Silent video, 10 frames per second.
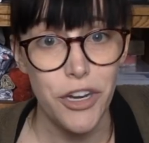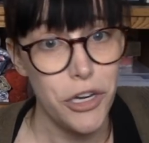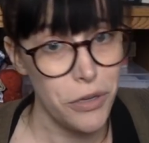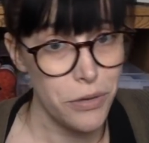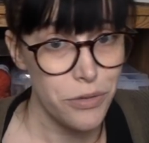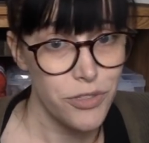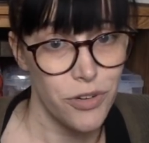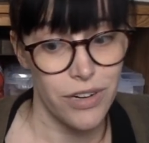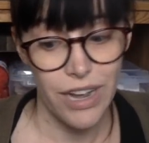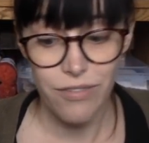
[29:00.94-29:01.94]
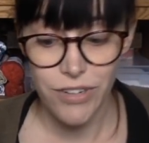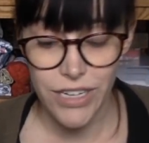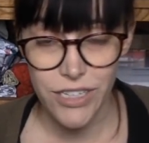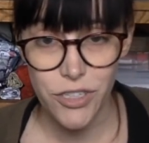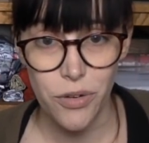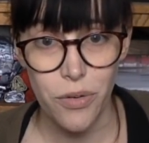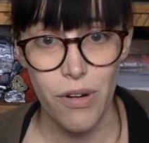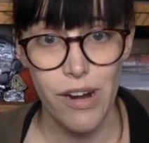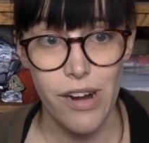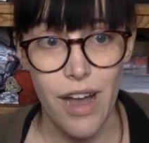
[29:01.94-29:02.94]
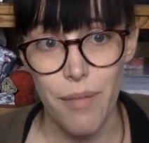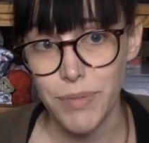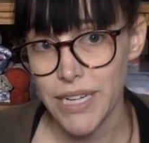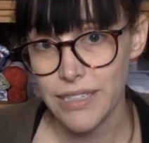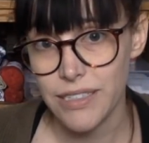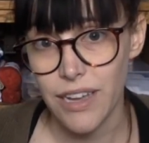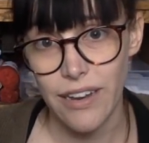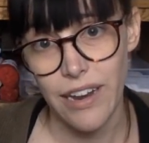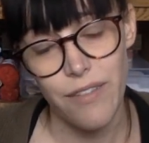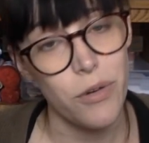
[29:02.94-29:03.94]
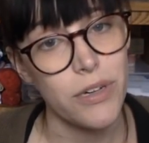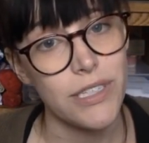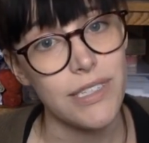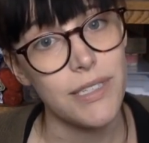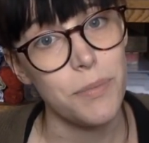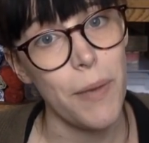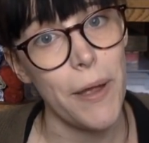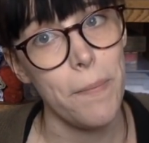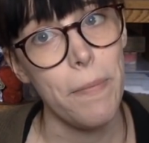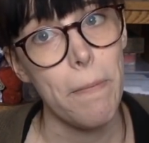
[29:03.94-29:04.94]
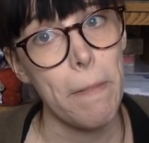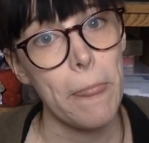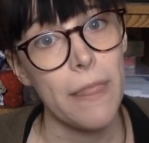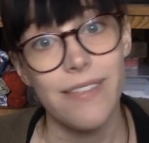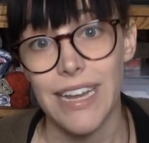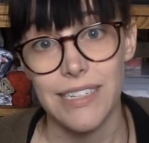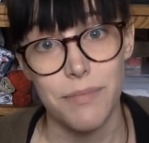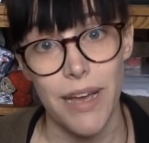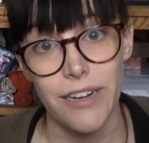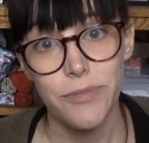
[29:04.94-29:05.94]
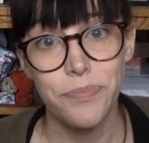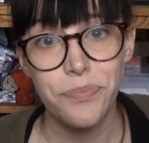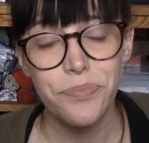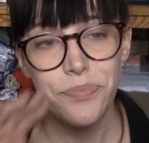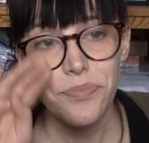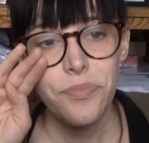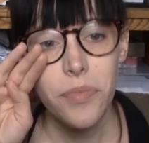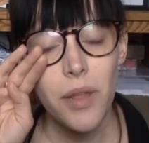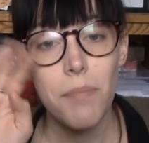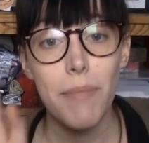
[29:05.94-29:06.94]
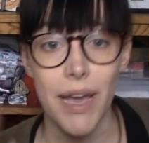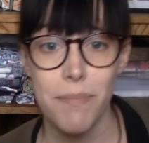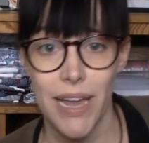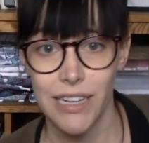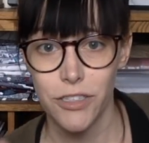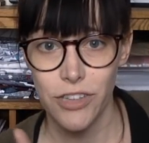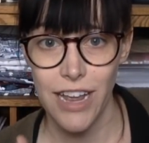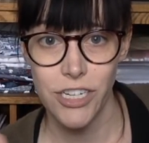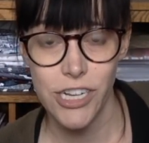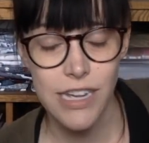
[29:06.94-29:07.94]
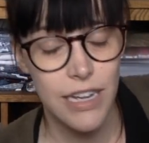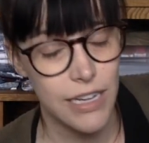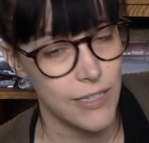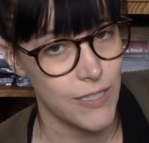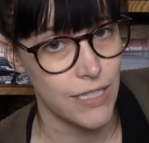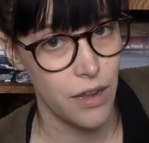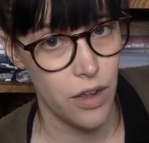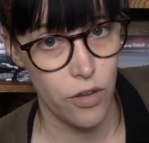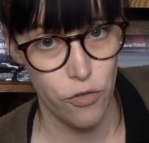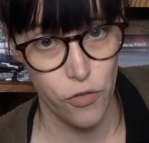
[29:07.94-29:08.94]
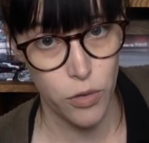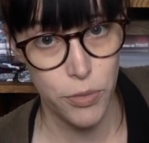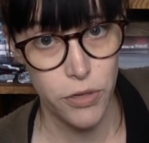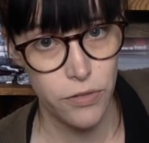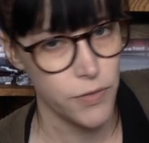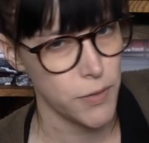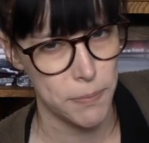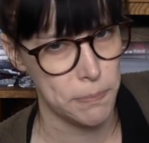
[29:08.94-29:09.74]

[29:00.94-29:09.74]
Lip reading: news or coverage or updates on any of the horses, but that doesn't matter. My betting strategy is foolproof.